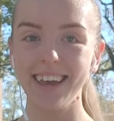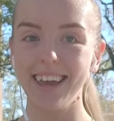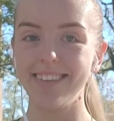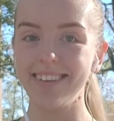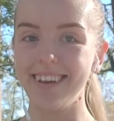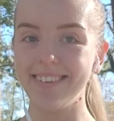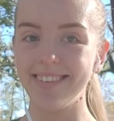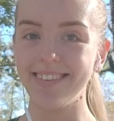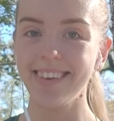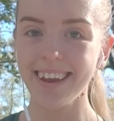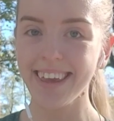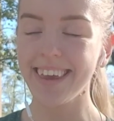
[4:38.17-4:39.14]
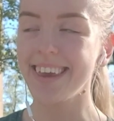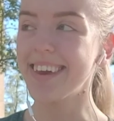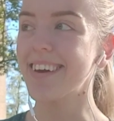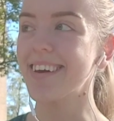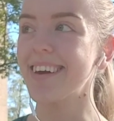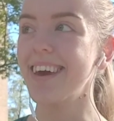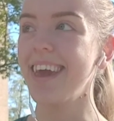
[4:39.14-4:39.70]
It's nice and sunny
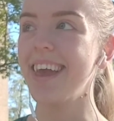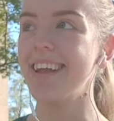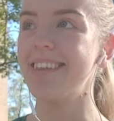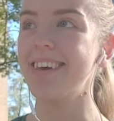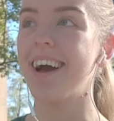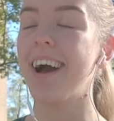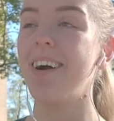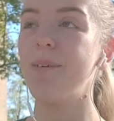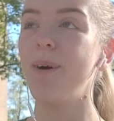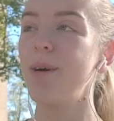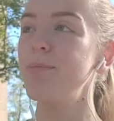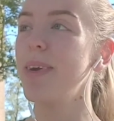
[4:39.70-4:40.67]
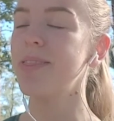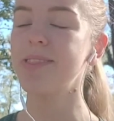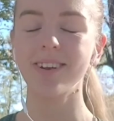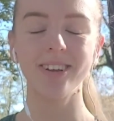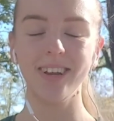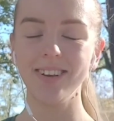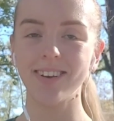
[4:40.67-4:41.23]
here. It's a whopping
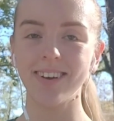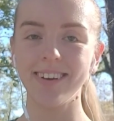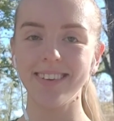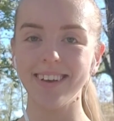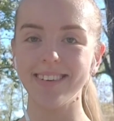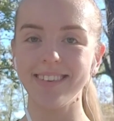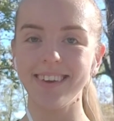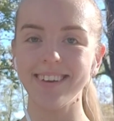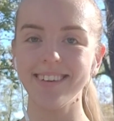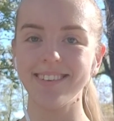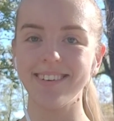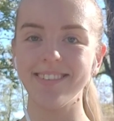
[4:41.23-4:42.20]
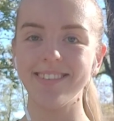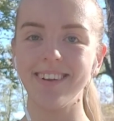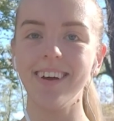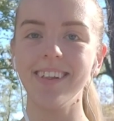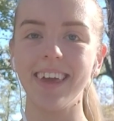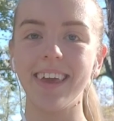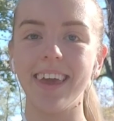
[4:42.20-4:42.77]
13 degrees Celsius, so it's
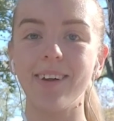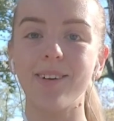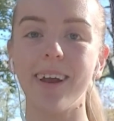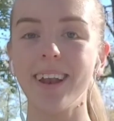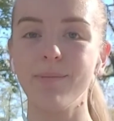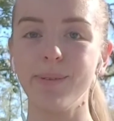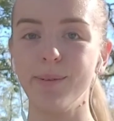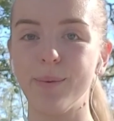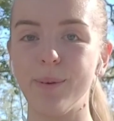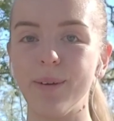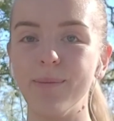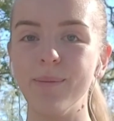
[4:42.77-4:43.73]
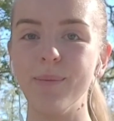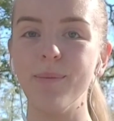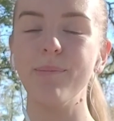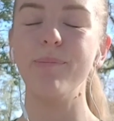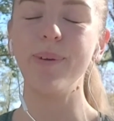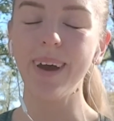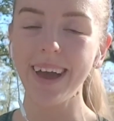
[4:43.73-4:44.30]
not like incredibly warm,
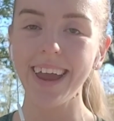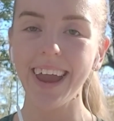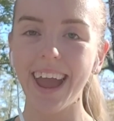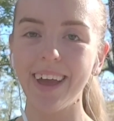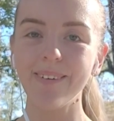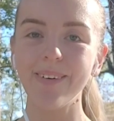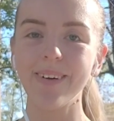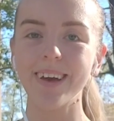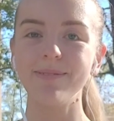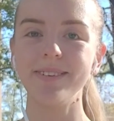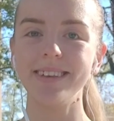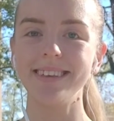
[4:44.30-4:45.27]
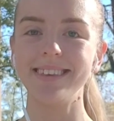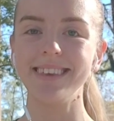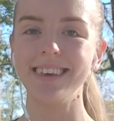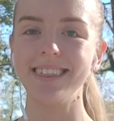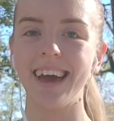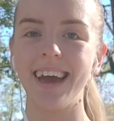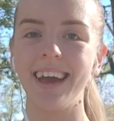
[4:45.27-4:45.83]
but I woke up to see
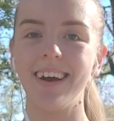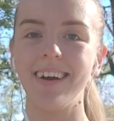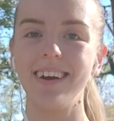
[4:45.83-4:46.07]
that